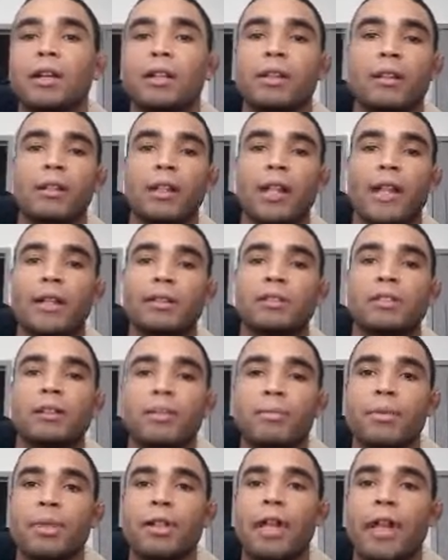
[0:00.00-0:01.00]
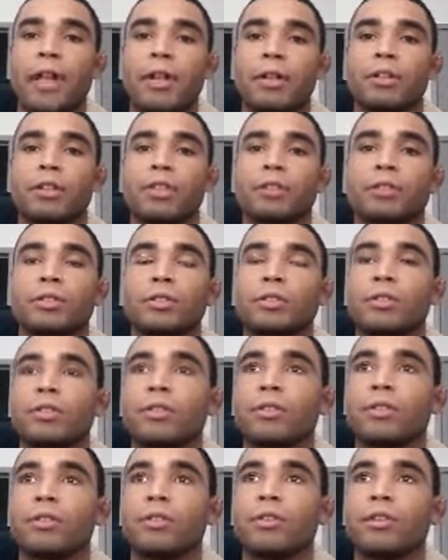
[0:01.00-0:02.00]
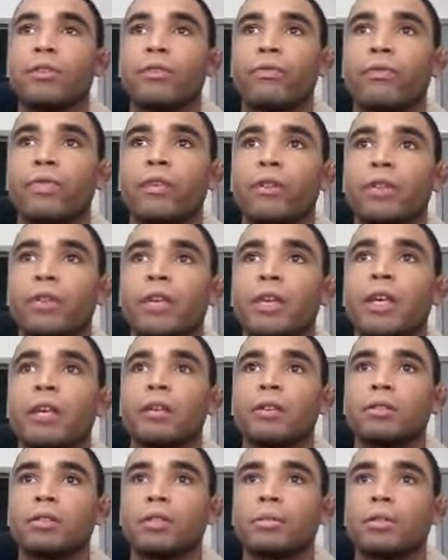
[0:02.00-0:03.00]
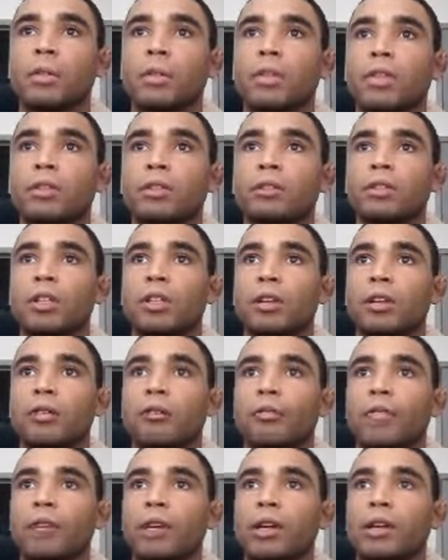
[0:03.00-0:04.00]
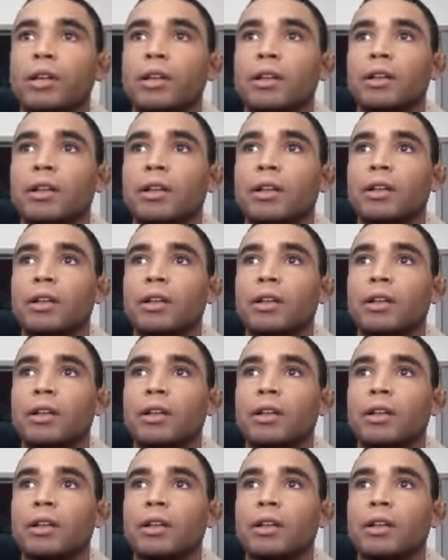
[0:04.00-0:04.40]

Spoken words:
The leg's going to be like closer, your heel's going to be closer to their foot.